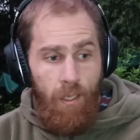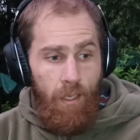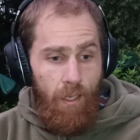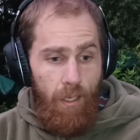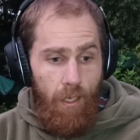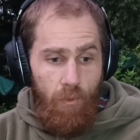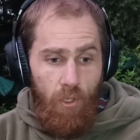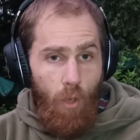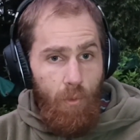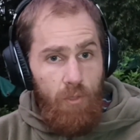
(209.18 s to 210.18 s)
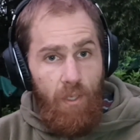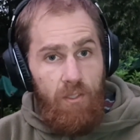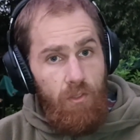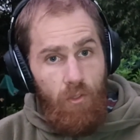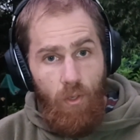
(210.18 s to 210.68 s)
the common
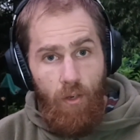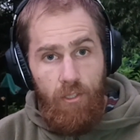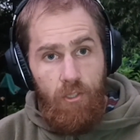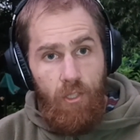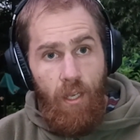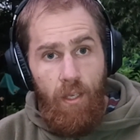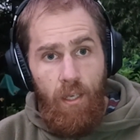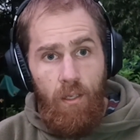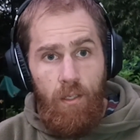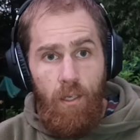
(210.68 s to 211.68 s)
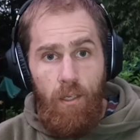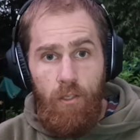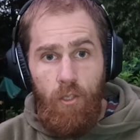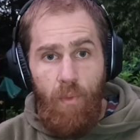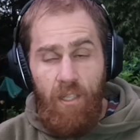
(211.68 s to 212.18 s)
species that grow in Australia.
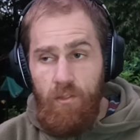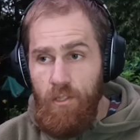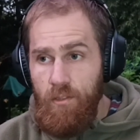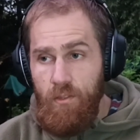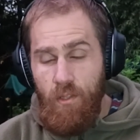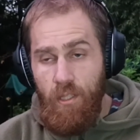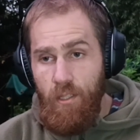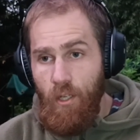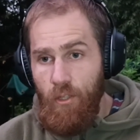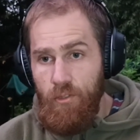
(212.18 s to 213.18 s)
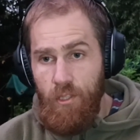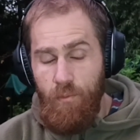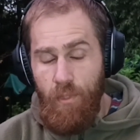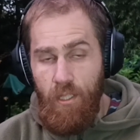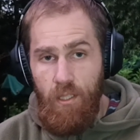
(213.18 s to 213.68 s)
Cubensis, the dose can
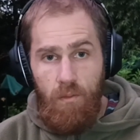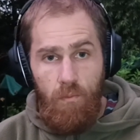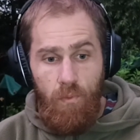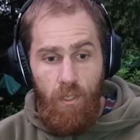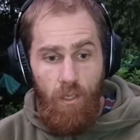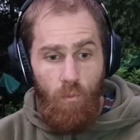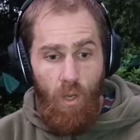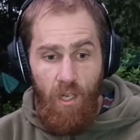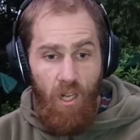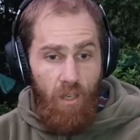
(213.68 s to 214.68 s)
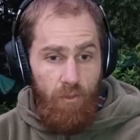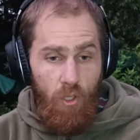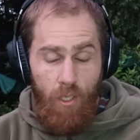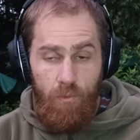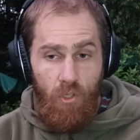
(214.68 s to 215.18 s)
be 1.5
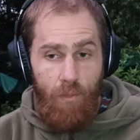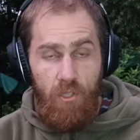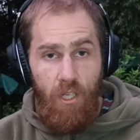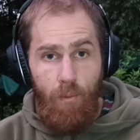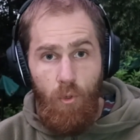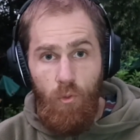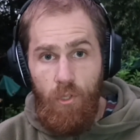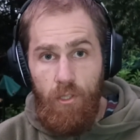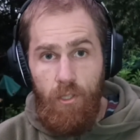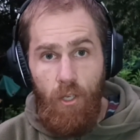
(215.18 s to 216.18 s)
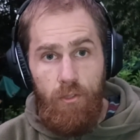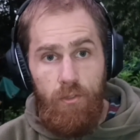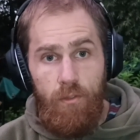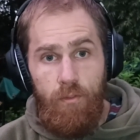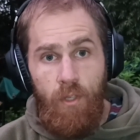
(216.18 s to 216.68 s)
times or up to double the dose
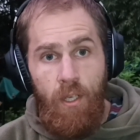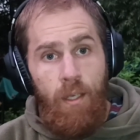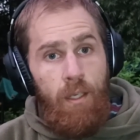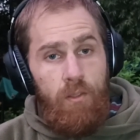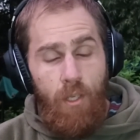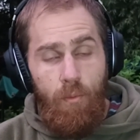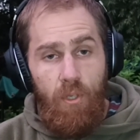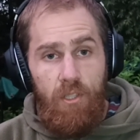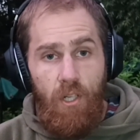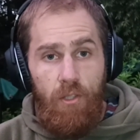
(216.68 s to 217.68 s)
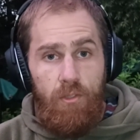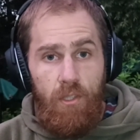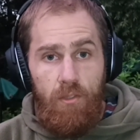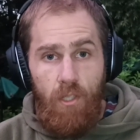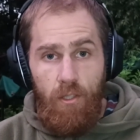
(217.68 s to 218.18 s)
of
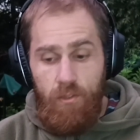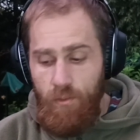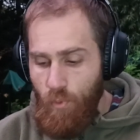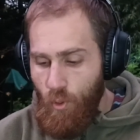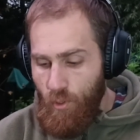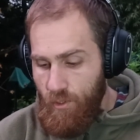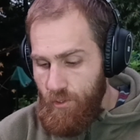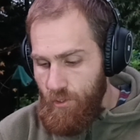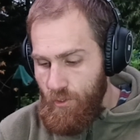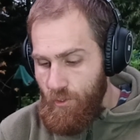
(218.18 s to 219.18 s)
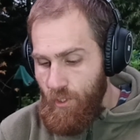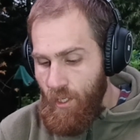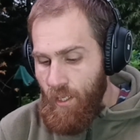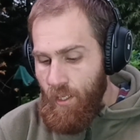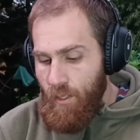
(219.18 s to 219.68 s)
subaruginosa. So it's important to
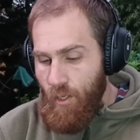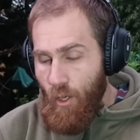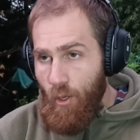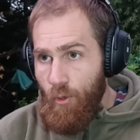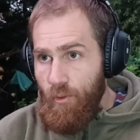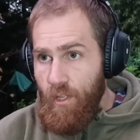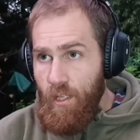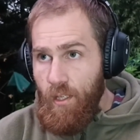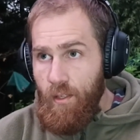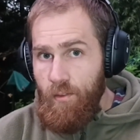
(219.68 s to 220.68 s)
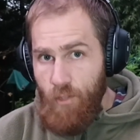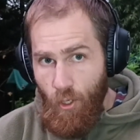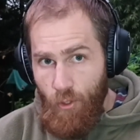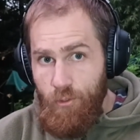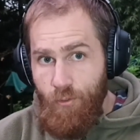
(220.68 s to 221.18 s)
know the
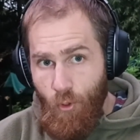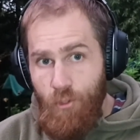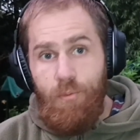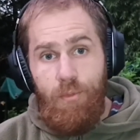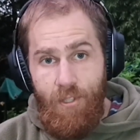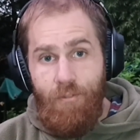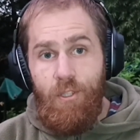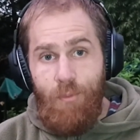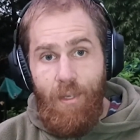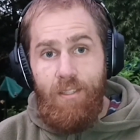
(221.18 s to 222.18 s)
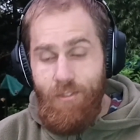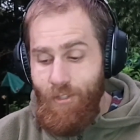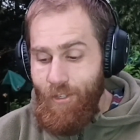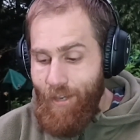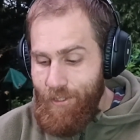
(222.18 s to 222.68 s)
dose for the specific species
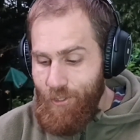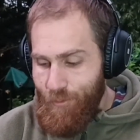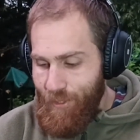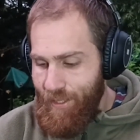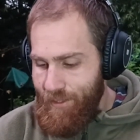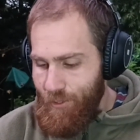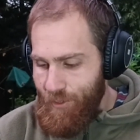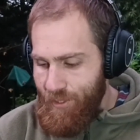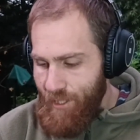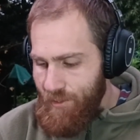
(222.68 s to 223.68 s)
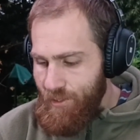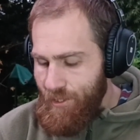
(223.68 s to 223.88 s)
that you're actually planning to ingest.